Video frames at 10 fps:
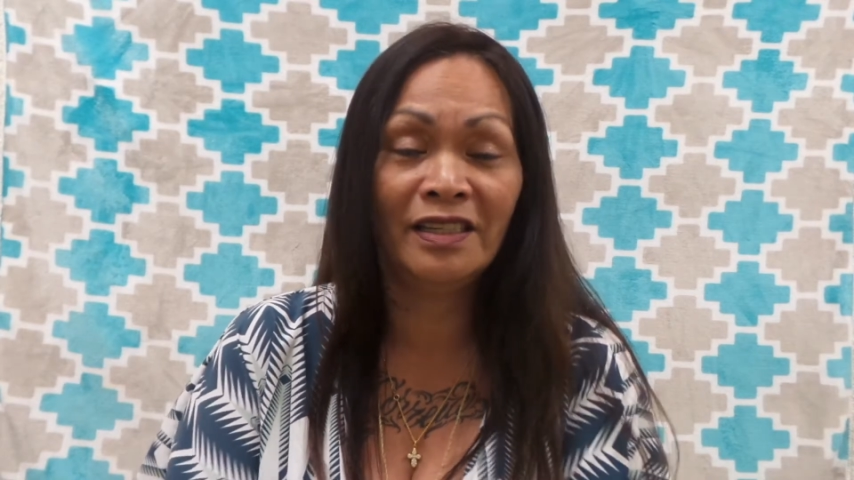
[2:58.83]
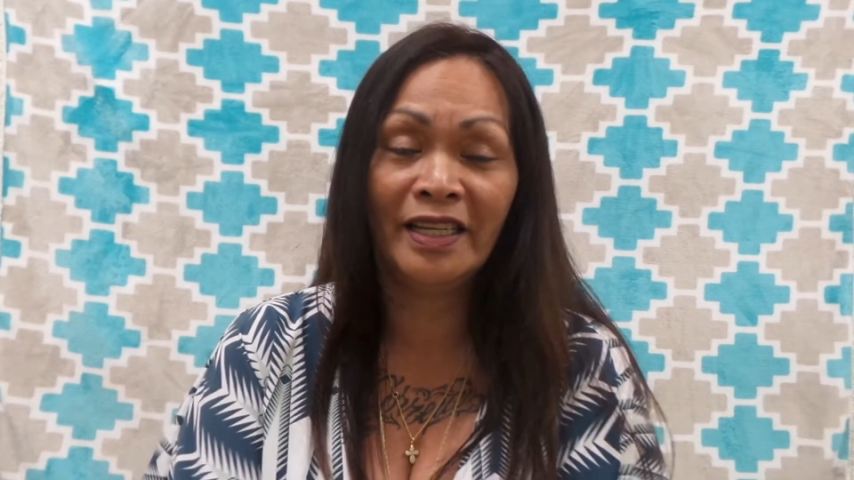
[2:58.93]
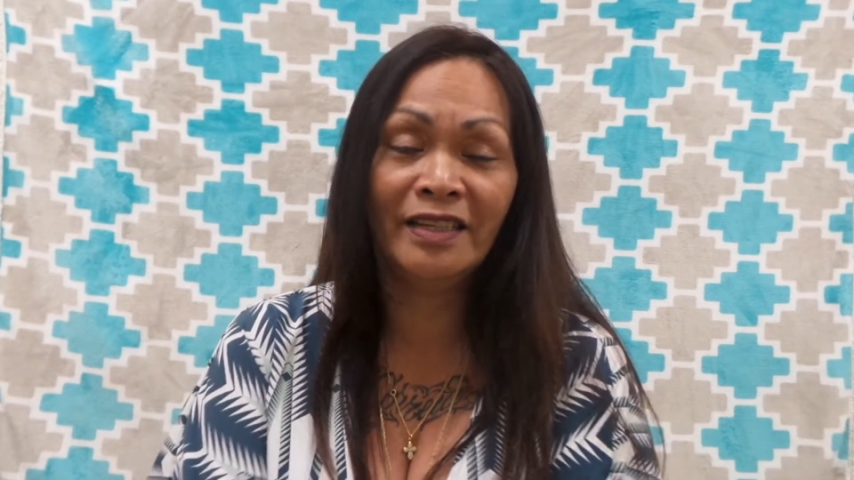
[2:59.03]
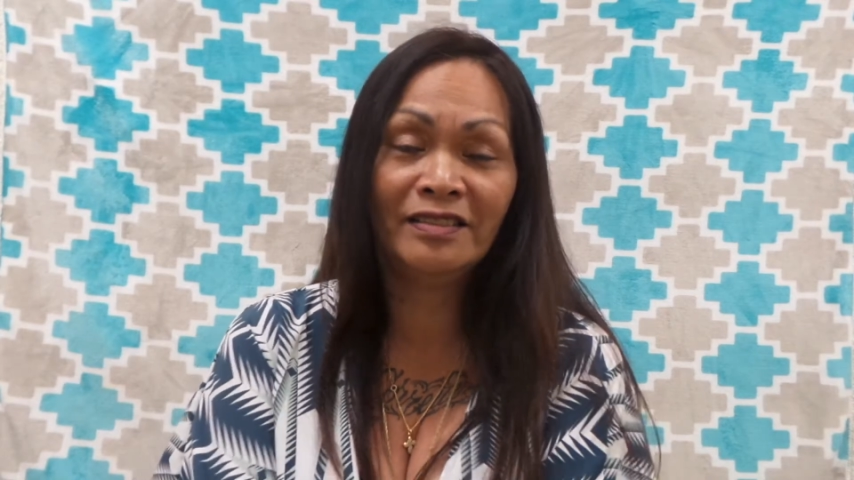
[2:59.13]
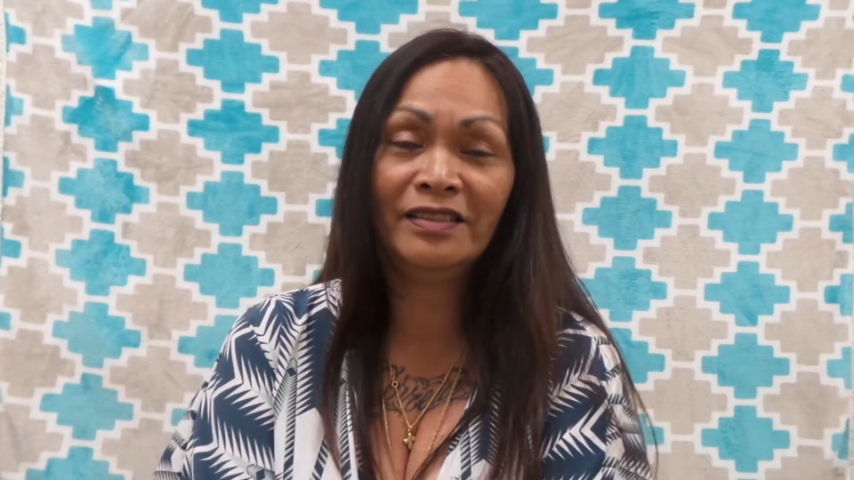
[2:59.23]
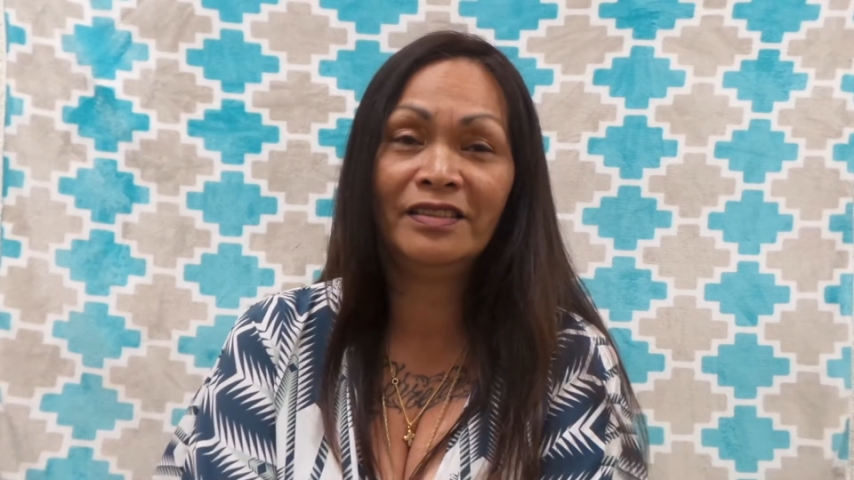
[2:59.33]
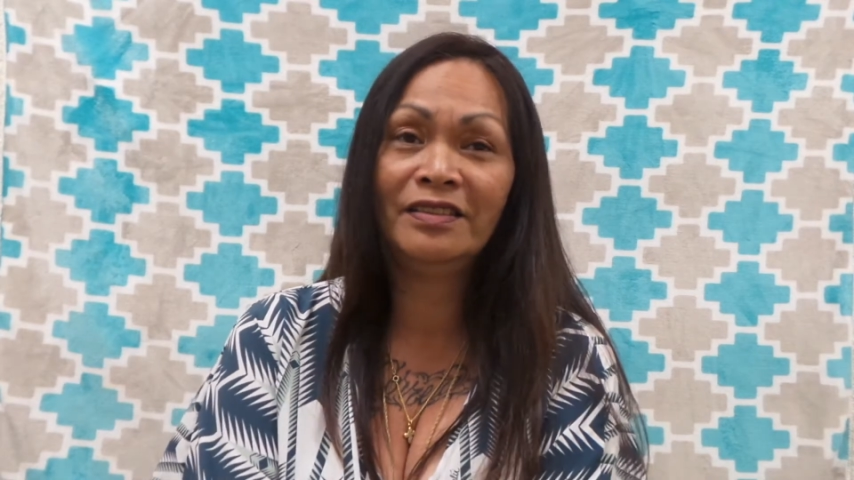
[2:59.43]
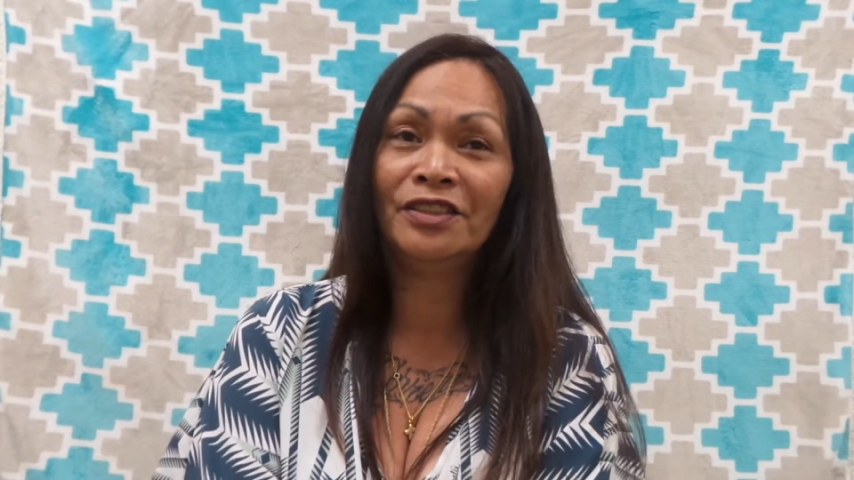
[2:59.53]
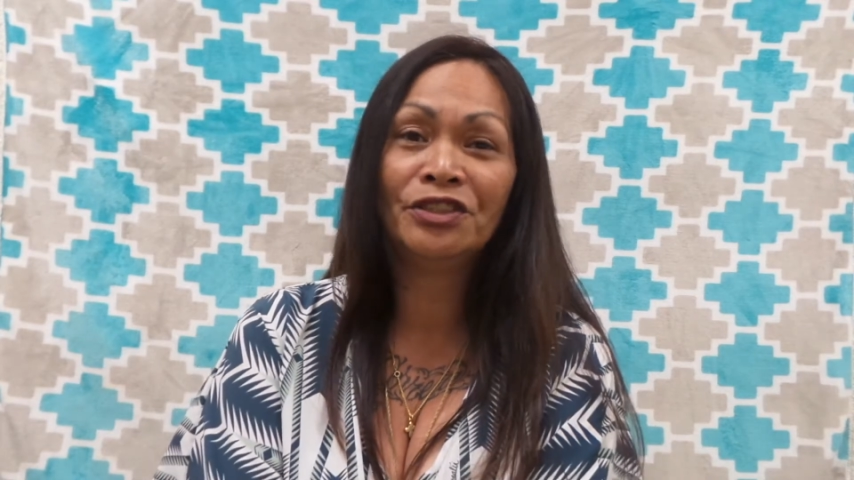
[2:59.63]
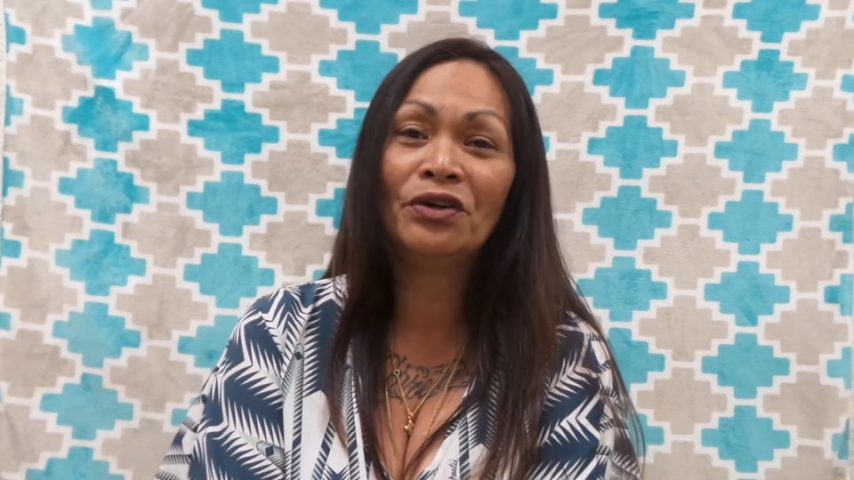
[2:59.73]
Like,
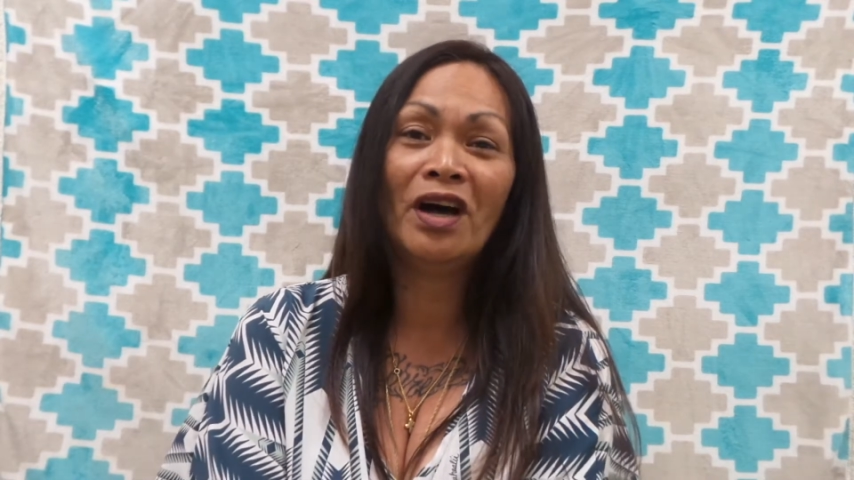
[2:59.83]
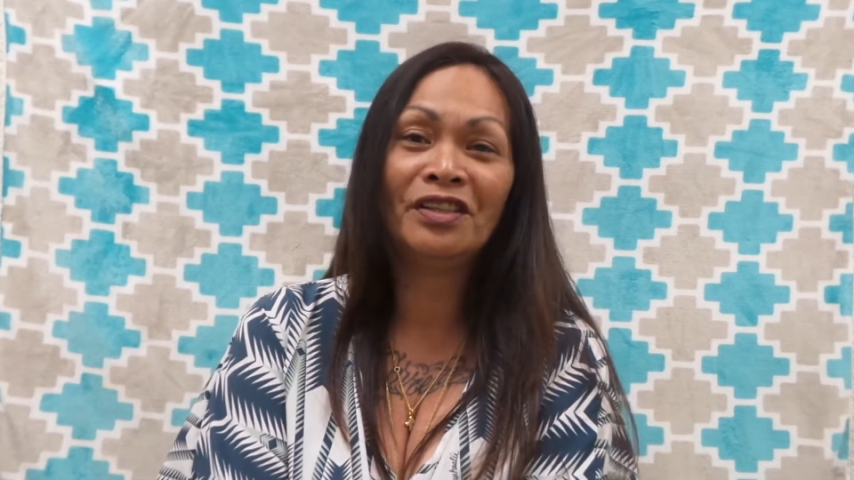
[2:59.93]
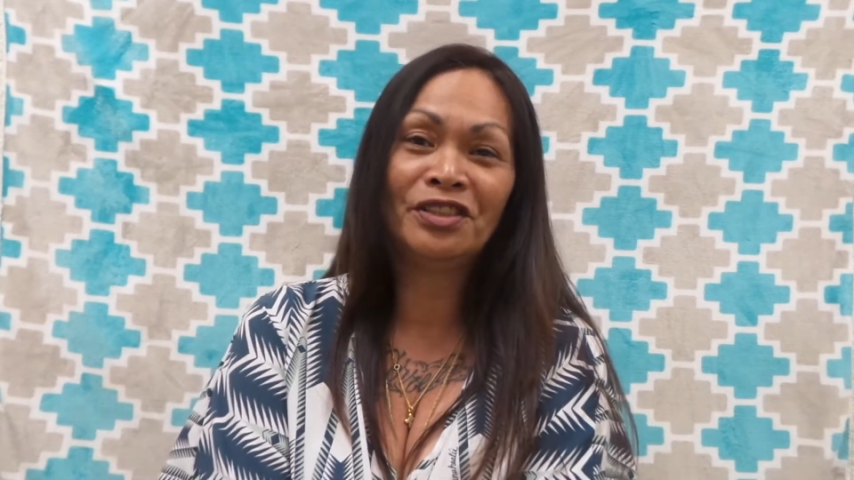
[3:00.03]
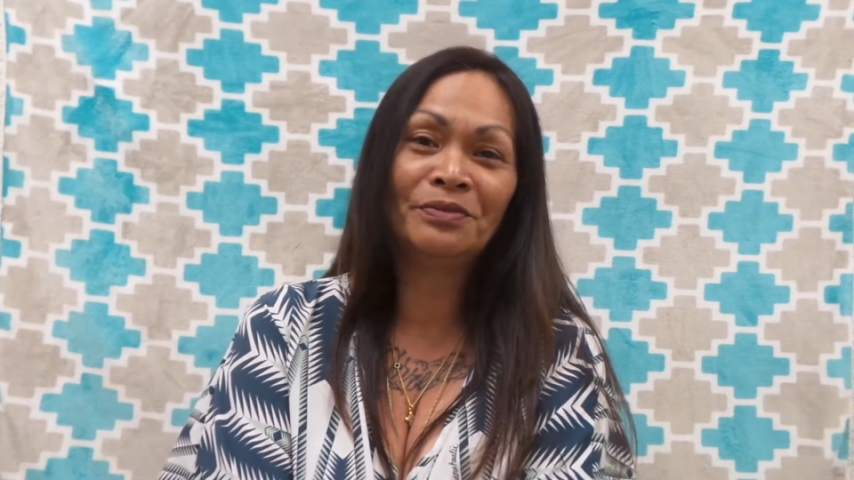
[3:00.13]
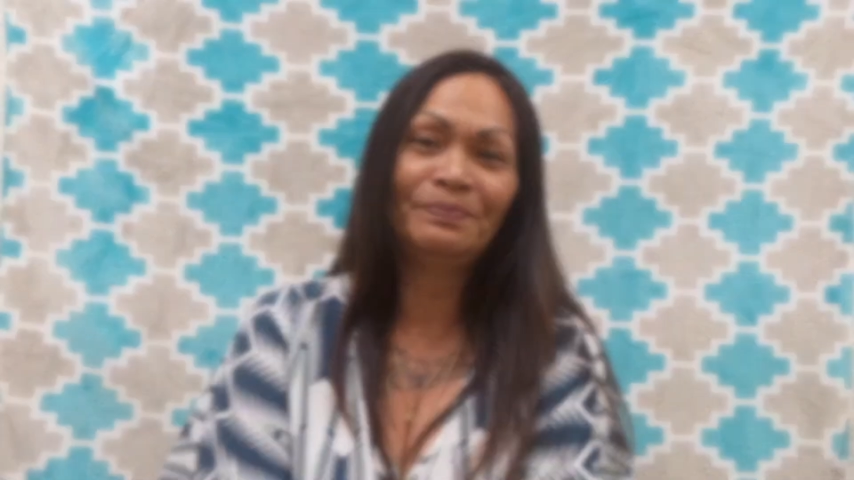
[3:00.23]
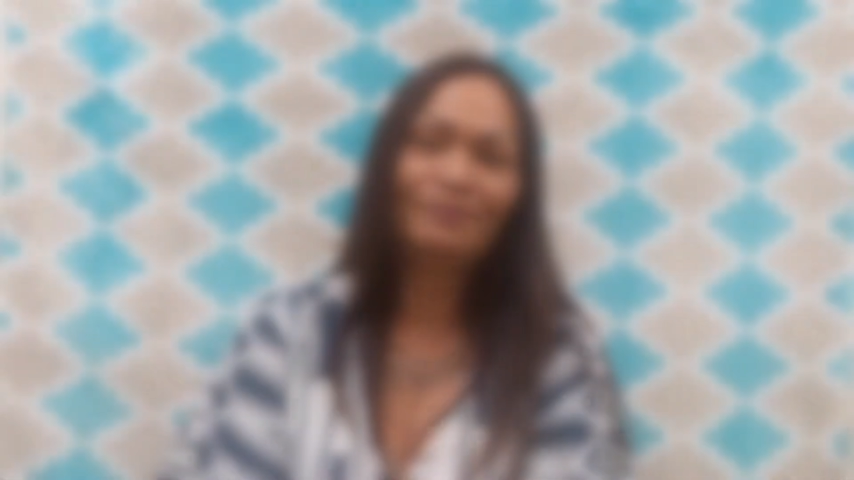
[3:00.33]
they're so awesome.